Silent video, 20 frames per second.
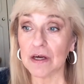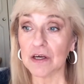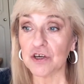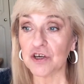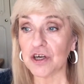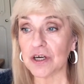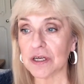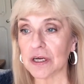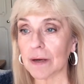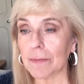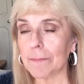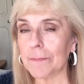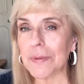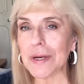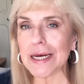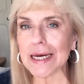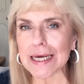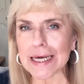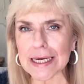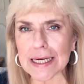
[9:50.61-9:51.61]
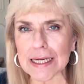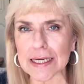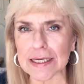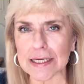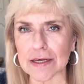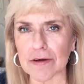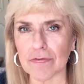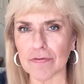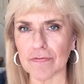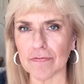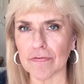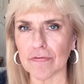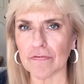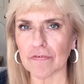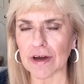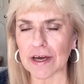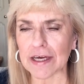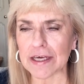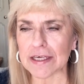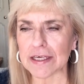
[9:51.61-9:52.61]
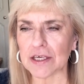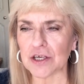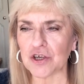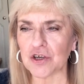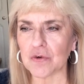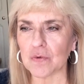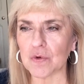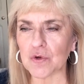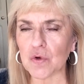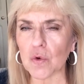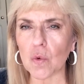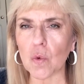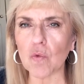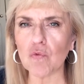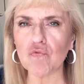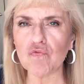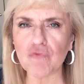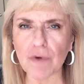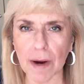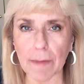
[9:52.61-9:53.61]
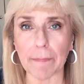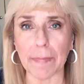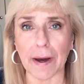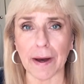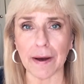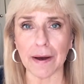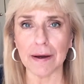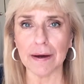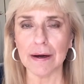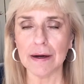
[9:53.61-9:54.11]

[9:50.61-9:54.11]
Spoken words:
She had a completely different face and she was all rubber.